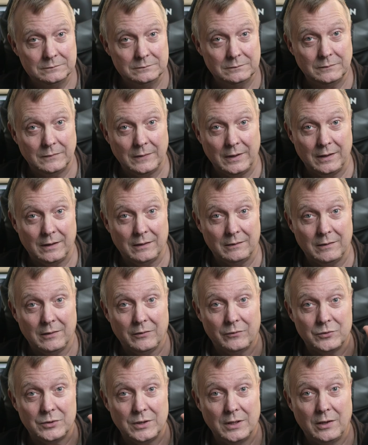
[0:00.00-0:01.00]
You can
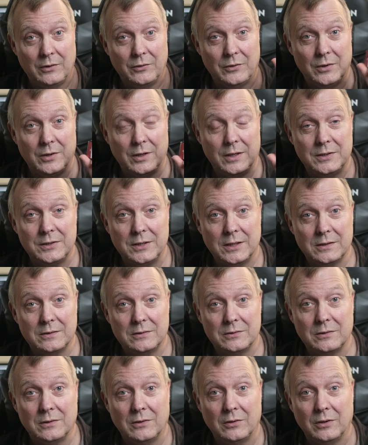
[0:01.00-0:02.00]
obviously go
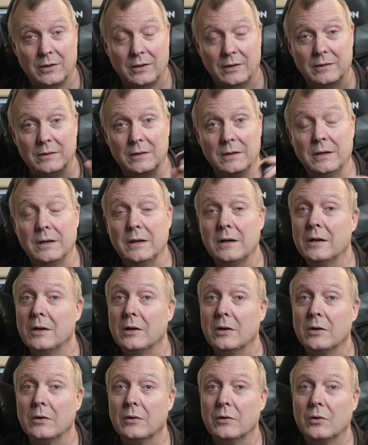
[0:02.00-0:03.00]
36 on a
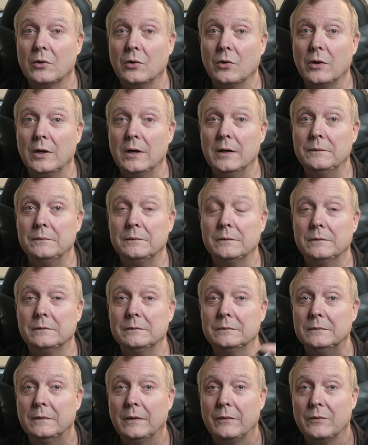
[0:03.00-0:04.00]
colour.
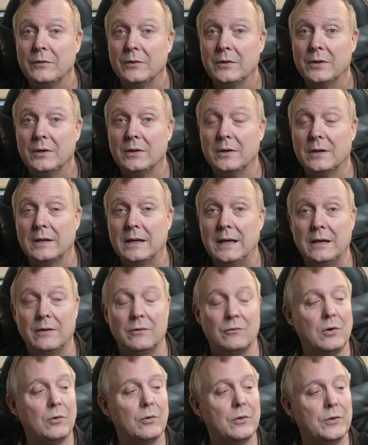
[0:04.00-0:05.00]
And again, a
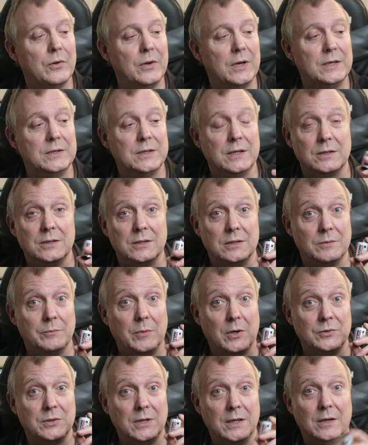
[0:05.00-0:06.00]
roll of 36 is the
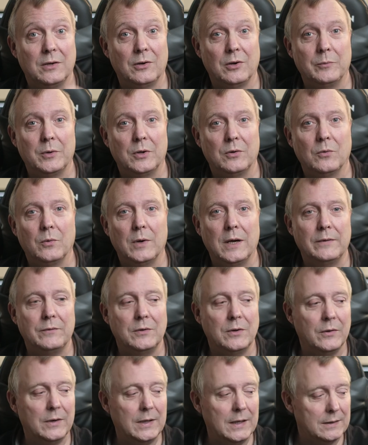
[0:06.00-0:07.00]
most economical way of
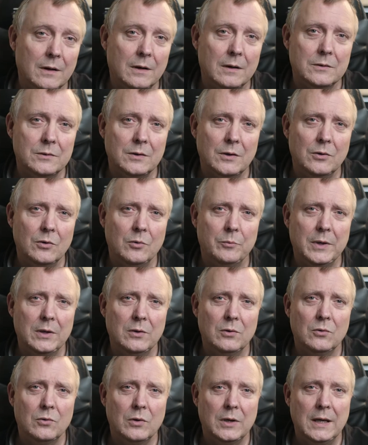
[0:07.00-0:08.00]
doing it. So you'll be
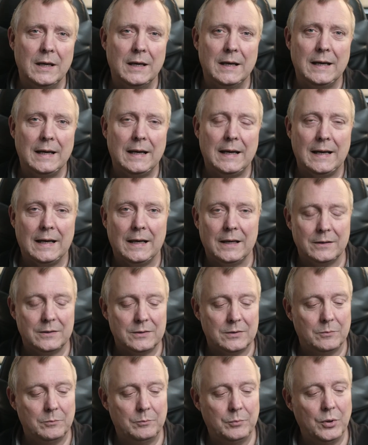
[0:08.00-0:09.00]
looking
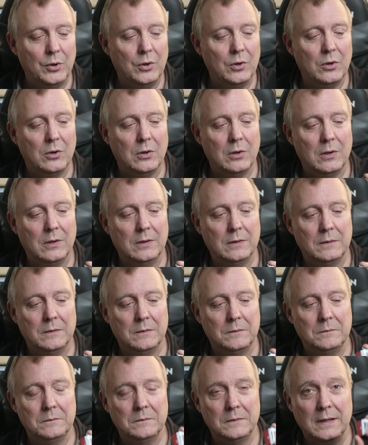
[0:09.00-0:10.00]
at per
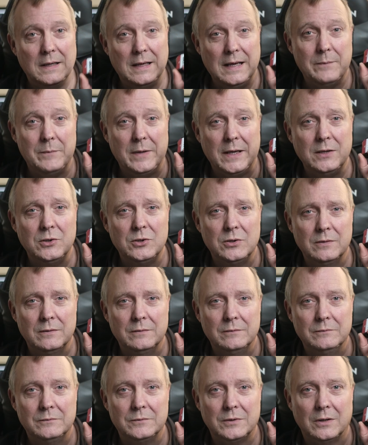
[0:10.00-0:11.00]
image.
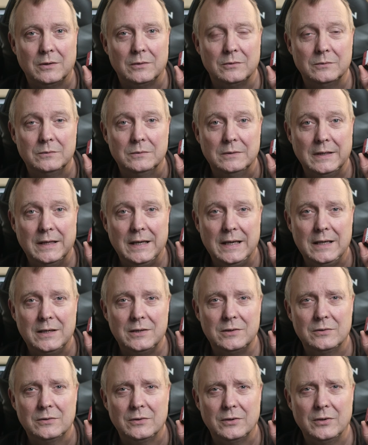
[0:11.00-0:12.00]
So
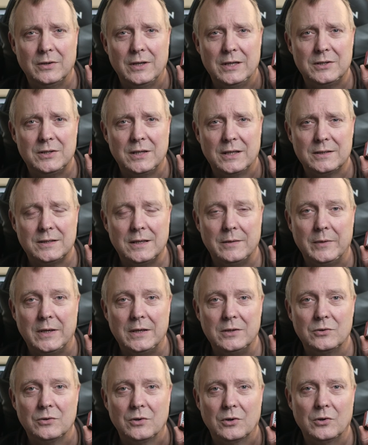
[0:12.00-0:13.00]
each 36 image
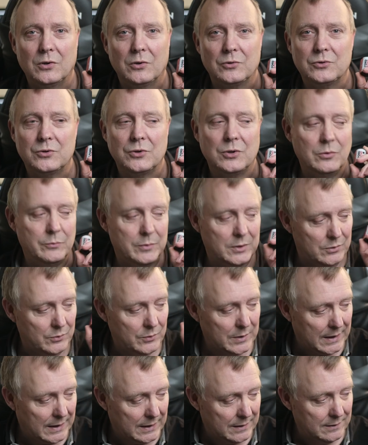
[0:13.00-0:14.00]
is going to cost you
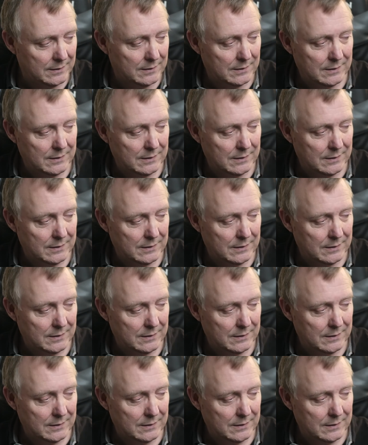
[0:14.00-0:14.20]
between